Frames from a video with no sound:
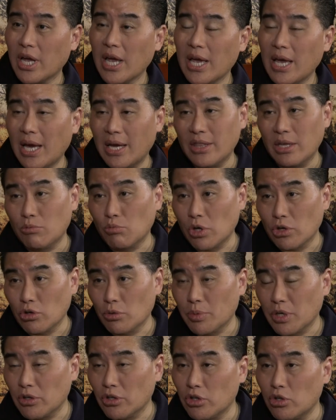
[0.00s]
Mm-hmm. And then
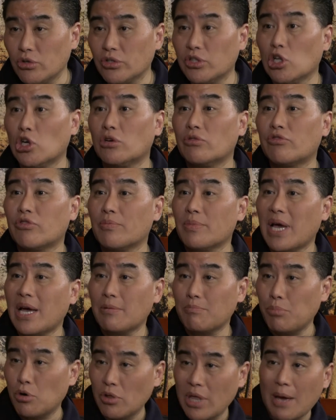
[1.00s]
what you'll be able to do is learn from
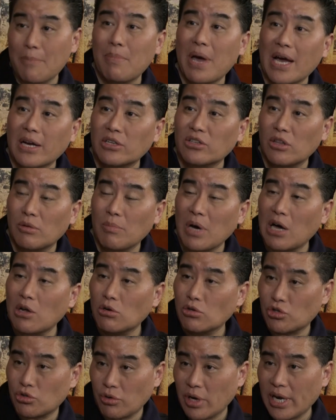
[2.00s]
that, pull that back into the
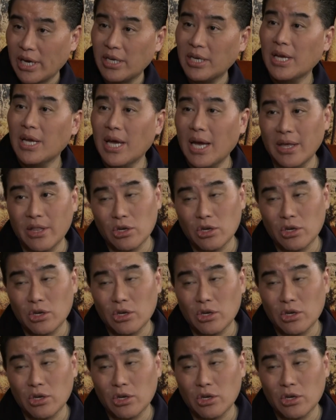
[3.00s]
model, train,